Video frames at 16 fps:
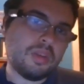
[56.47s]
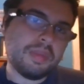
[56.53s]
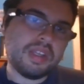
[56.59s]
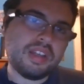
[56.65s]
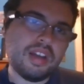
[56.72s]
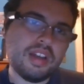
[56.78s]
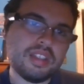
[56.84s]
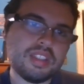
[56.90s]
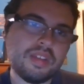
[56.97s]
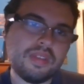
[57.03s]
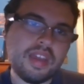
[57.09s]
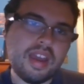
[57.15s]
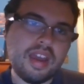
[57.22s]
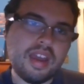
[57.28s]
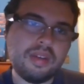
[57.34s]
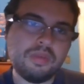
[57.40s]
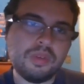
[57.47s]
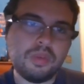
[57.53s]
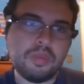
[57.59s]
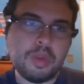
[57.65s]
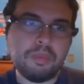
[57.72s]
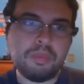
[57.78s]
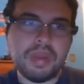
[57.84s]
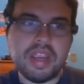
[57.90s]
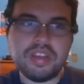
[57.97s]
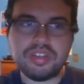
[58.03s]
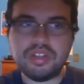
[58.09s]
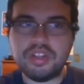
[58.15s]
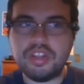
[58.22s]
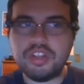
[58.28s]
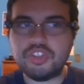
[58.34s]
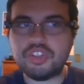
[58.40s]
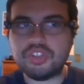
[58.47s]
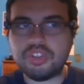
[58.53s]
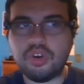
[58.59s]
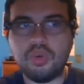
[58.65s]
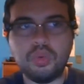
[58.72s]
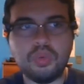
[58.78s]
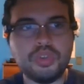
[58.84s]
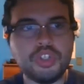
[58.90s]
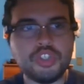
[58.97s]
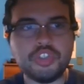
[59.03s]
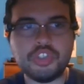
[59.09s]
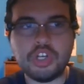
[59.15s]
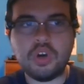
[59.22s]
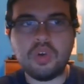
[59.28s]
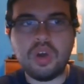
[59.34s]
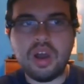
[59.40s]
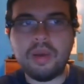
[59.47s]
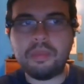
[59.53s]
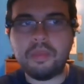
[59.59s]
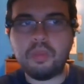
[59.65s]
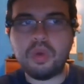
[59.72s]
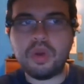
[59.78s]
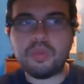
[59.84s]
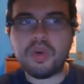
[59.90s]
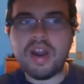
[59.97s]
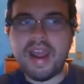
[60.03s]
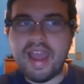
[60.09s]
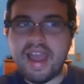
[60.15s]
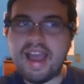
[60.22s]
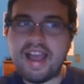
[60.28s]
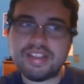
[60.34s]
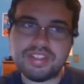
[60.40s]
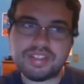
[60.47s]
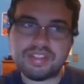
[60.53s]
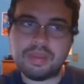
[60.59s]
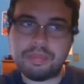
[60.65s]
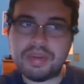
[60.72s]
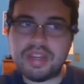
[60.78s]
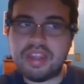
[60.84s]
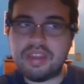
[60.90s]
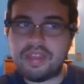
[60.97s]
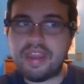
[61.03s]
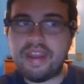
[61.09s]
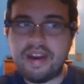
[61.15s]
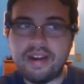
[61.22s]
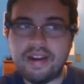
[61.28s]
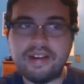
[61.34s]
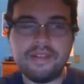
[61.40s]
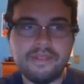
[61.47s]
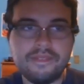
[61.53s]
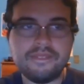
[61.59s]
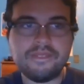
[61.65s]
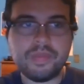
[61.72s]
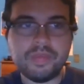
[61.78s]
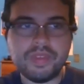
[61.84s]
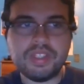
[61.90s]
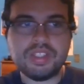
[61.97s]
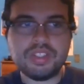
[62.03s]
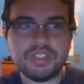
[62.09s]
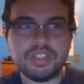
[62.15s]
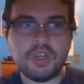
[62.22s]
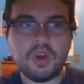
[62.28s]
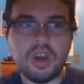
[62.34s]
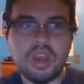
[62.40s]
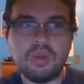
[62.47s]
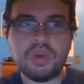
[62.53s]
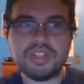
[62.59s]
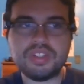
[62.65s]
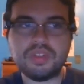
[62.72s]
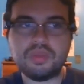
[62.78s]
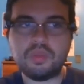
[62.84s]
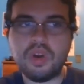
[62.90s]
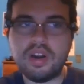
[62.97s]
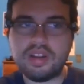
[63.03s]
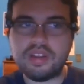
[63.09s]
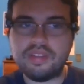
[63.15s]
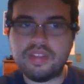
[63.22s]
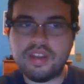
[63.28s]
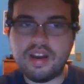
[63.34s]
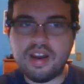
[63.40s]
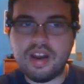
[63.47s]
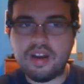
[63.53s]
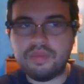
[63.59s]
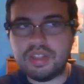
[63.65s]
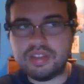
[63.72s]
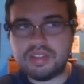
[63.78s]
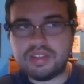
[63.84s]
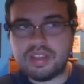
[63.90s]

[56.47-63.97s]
because of that, we basically just only show up when we're asked to be there. So I wasn't working there every